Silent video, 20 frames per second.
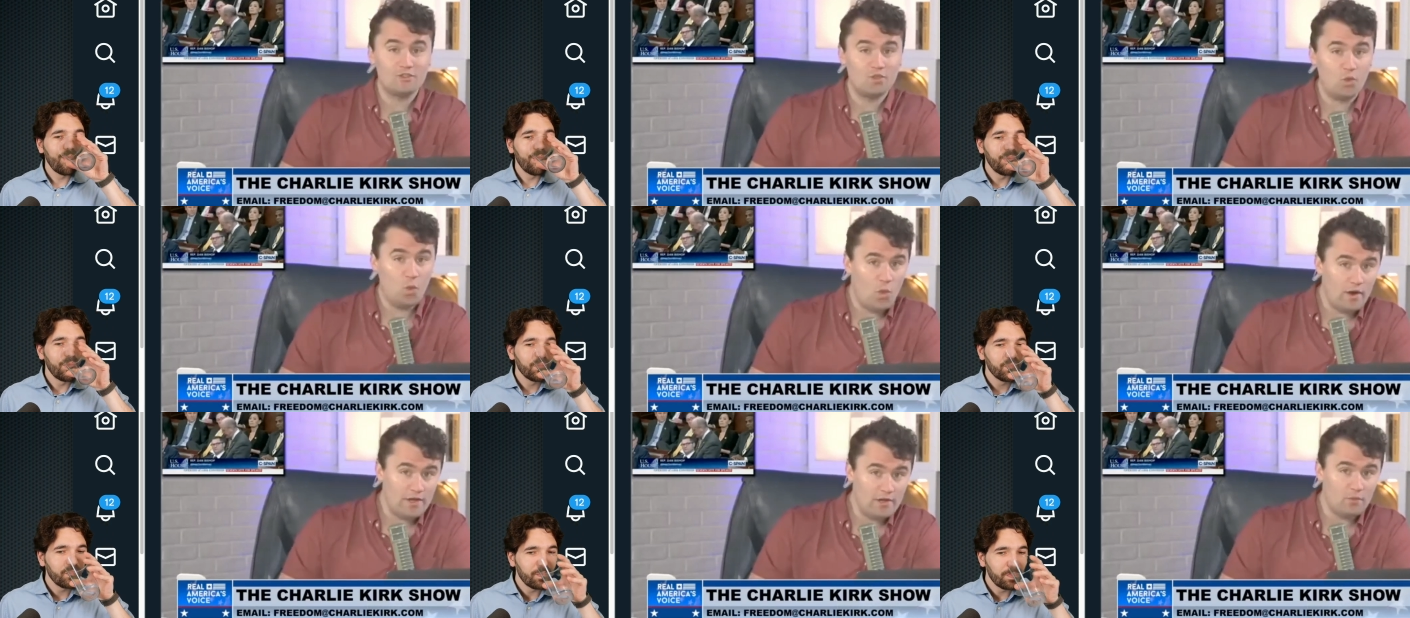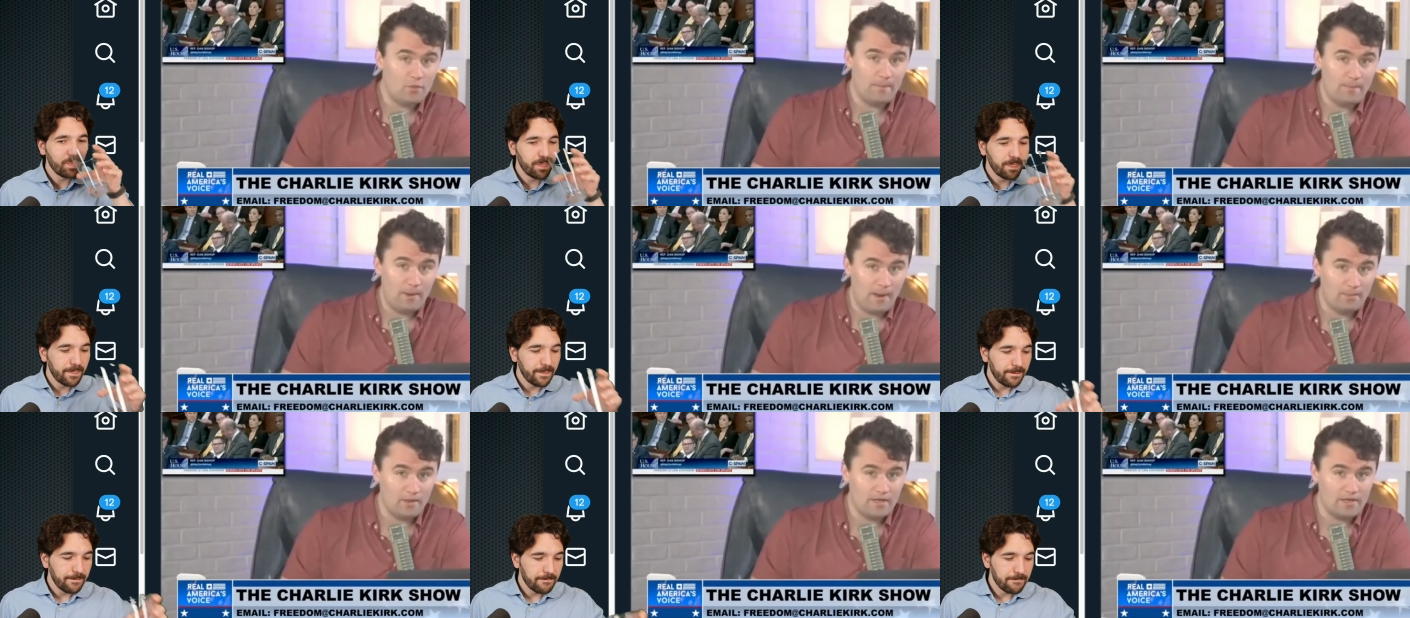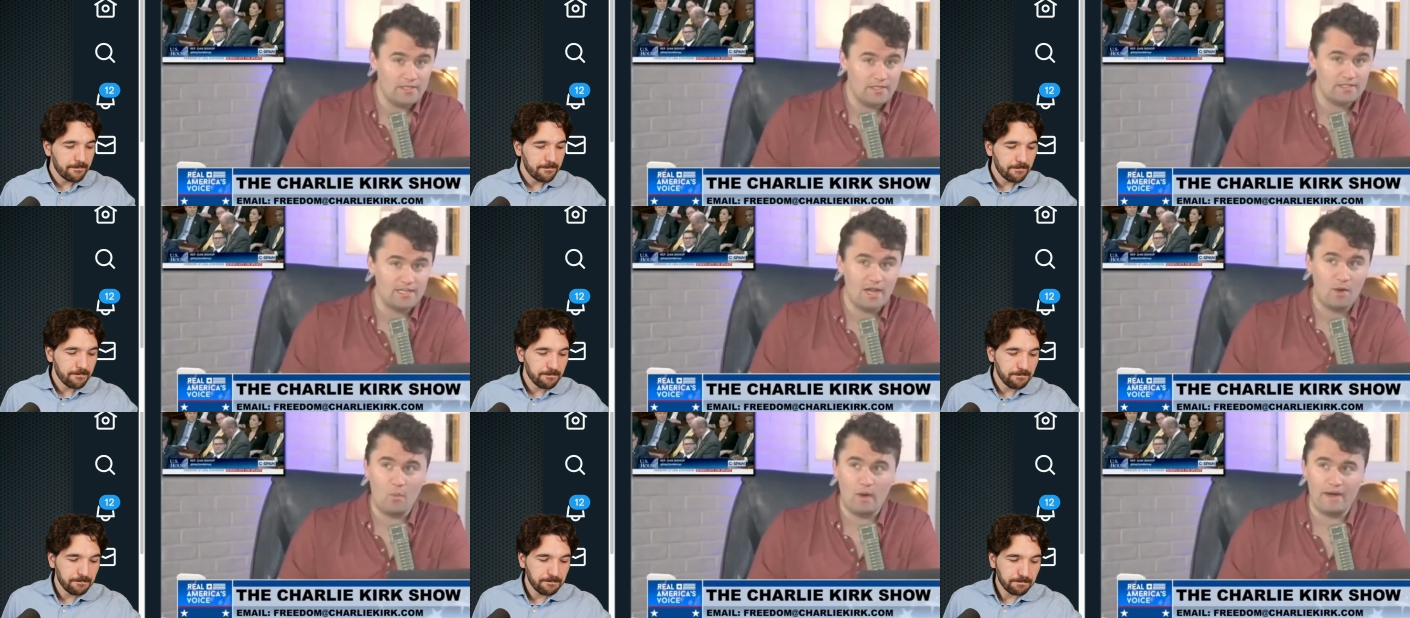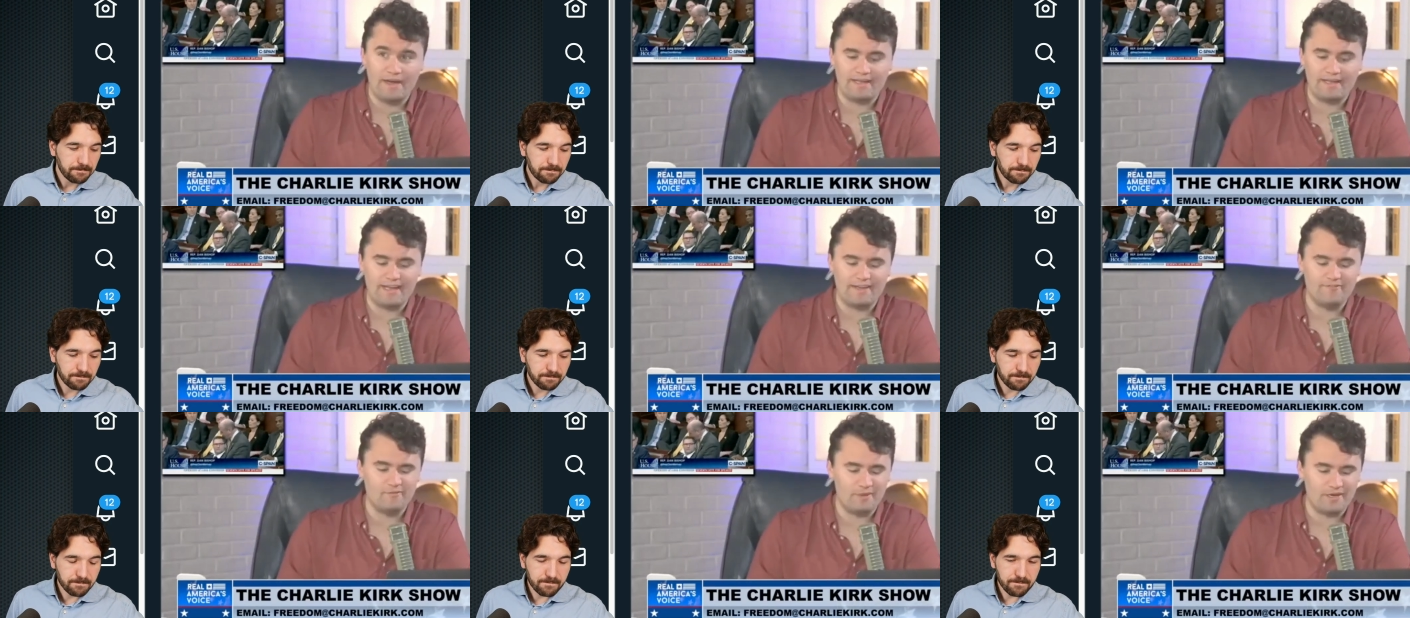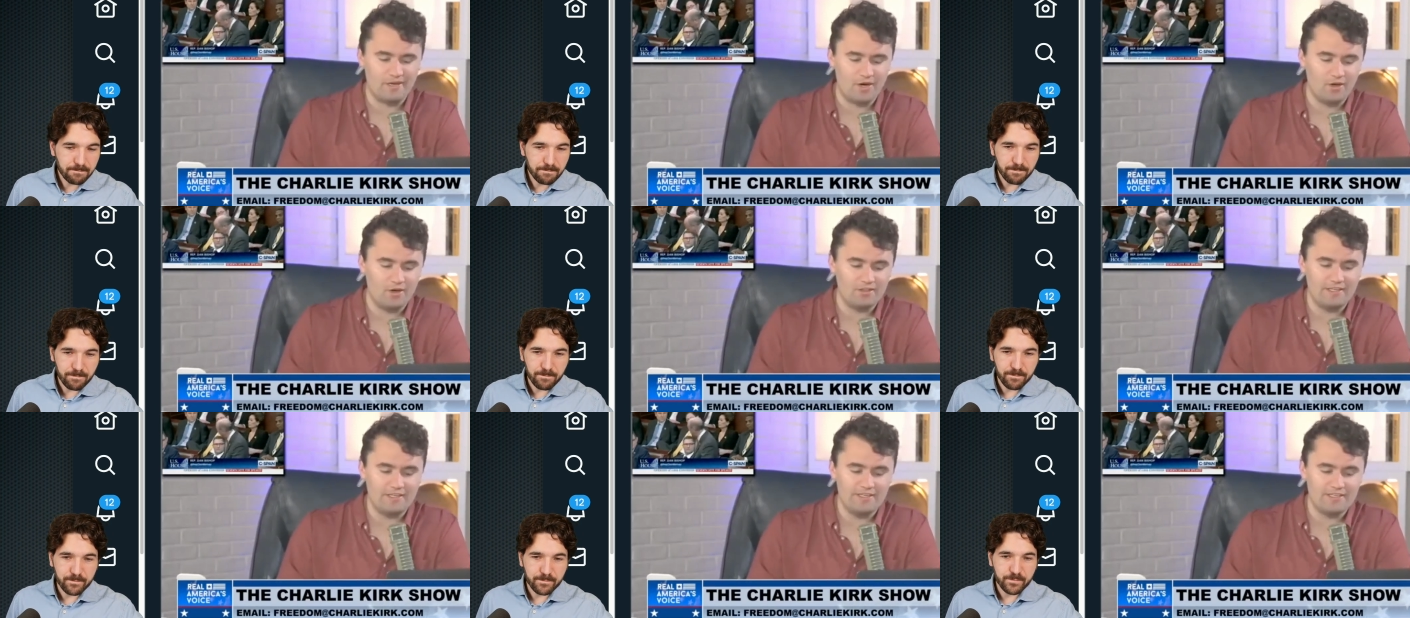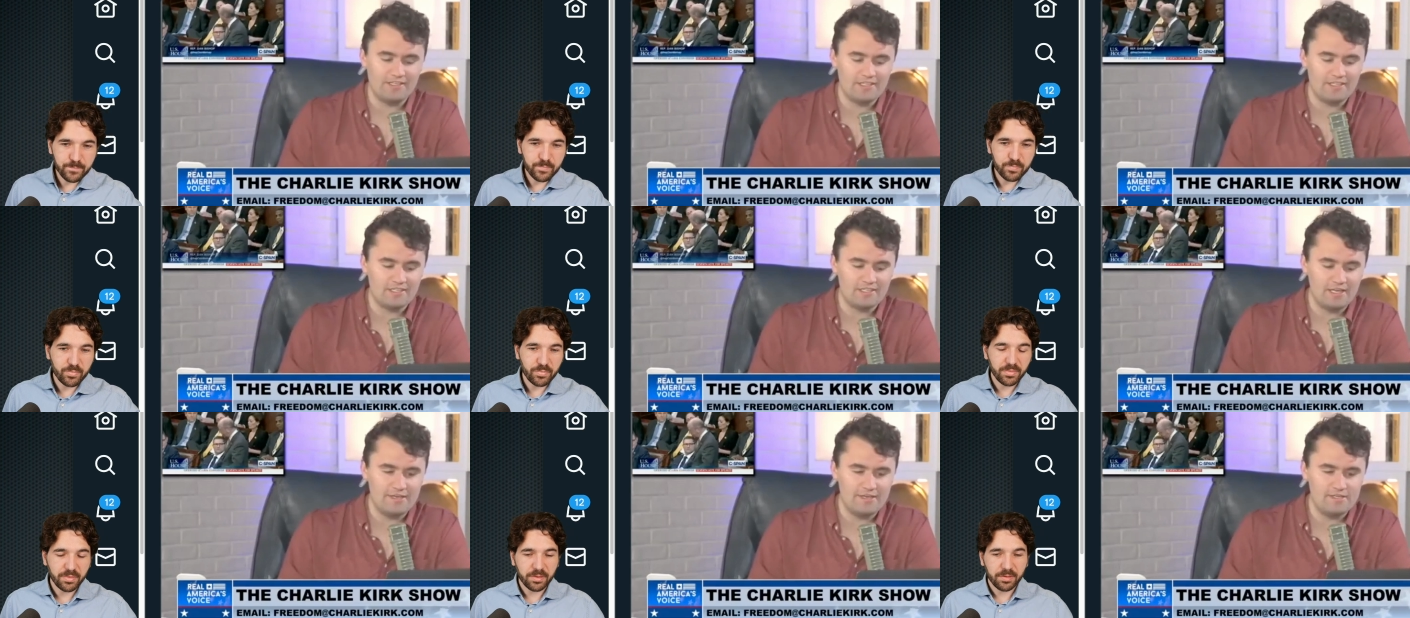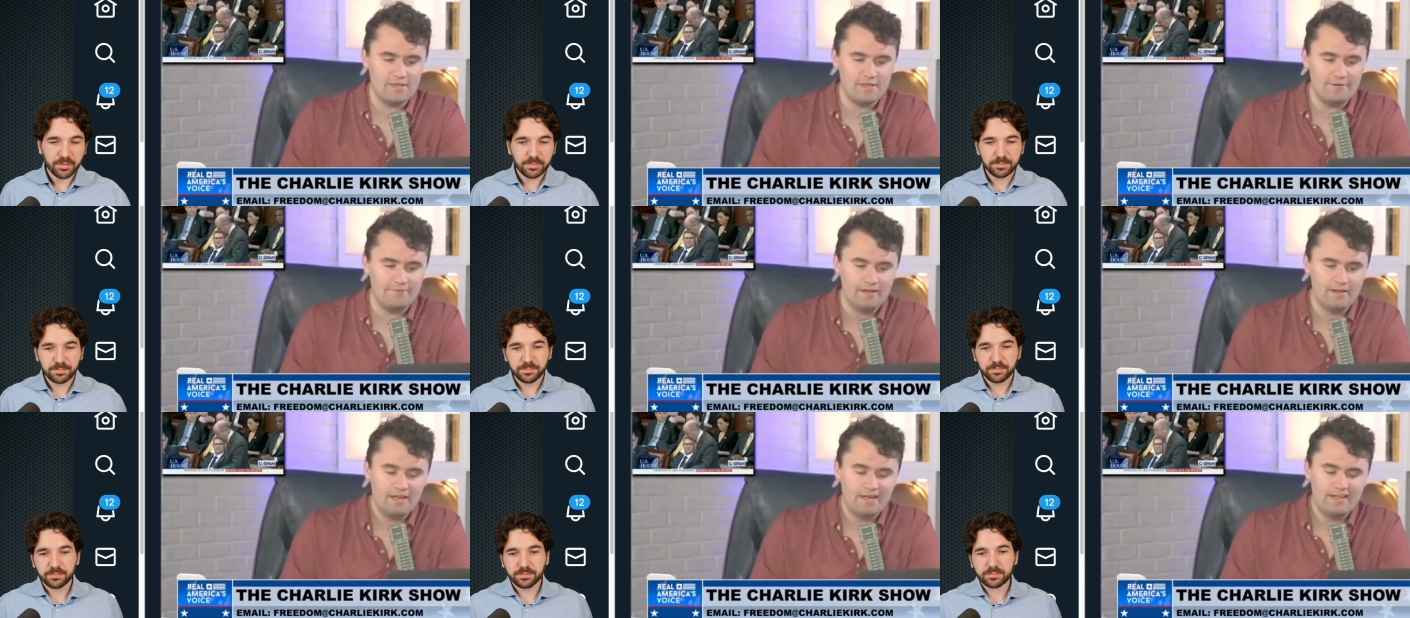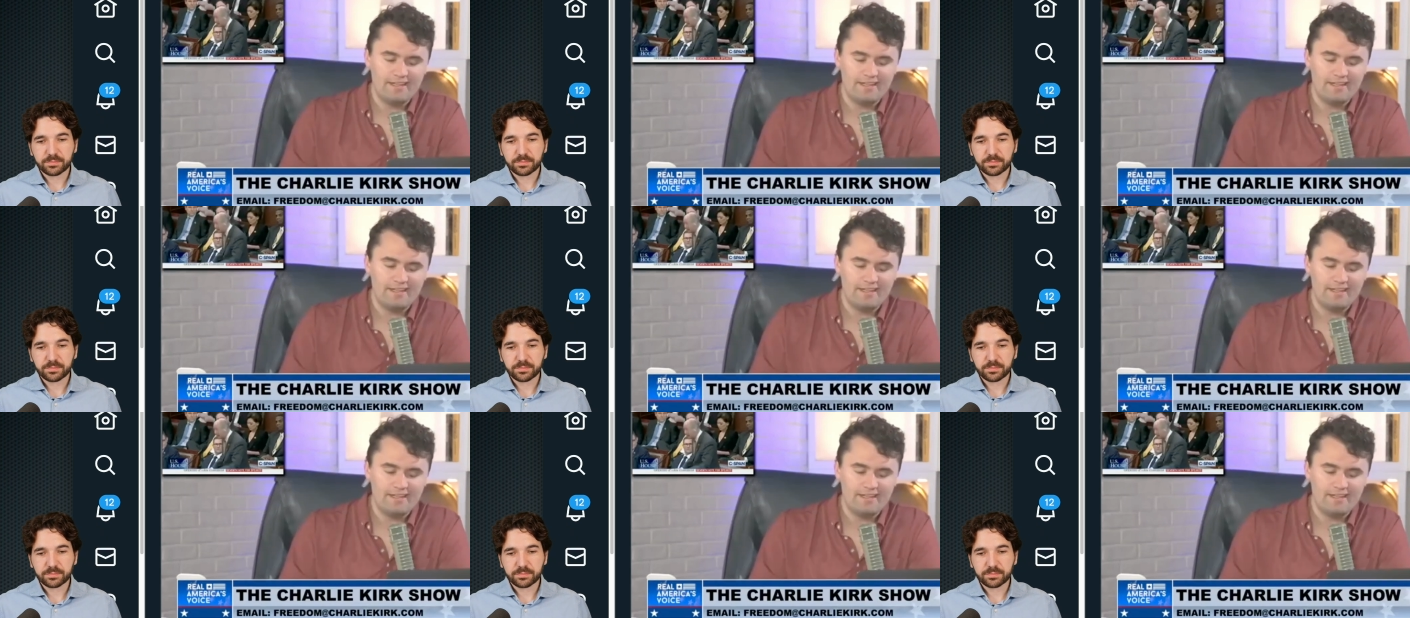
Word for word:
Speaker 1: 20 Republicans not wanting Kevin McCarthy is decisive.